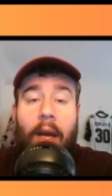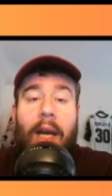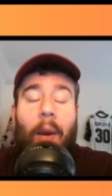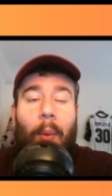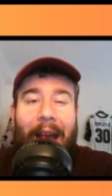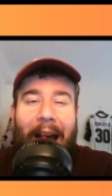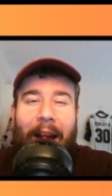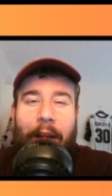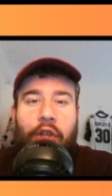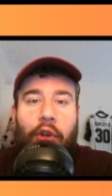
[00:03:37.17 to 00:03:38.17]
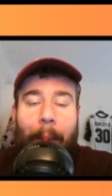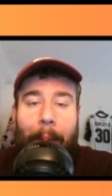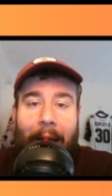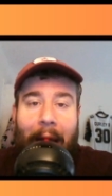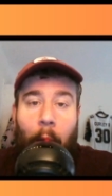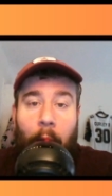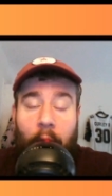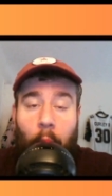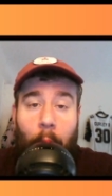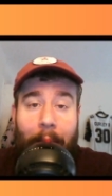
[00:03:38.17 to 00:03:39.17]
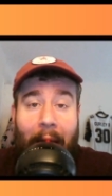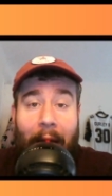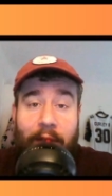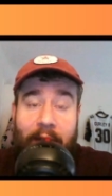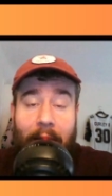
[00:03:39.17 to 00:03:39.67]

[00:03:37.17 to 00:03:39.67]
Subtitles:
Now we can extrapolate out from what we have seen,